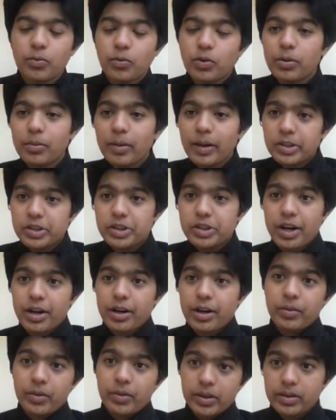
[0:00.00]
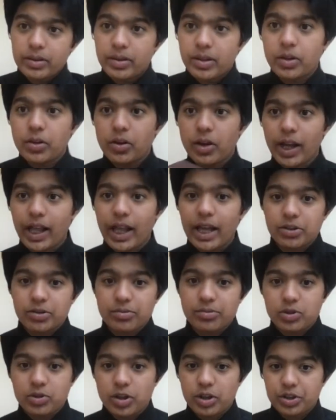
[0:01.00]
Would you mind sharing what the new
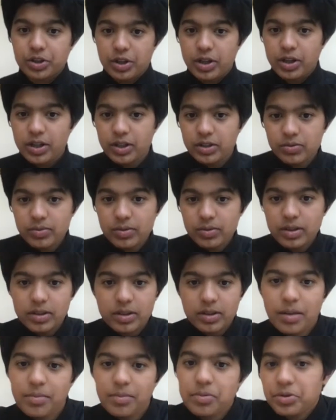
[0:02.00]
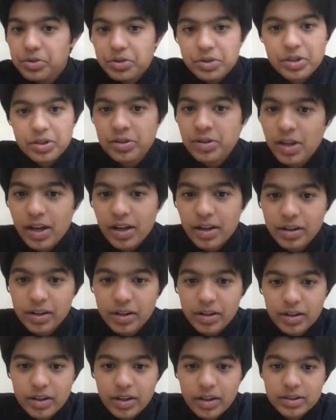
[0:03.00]
classroom structure is with the tables, just out of
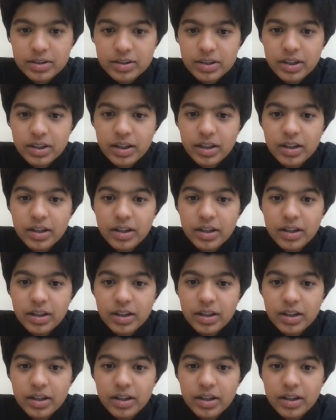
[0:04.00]
curiosity?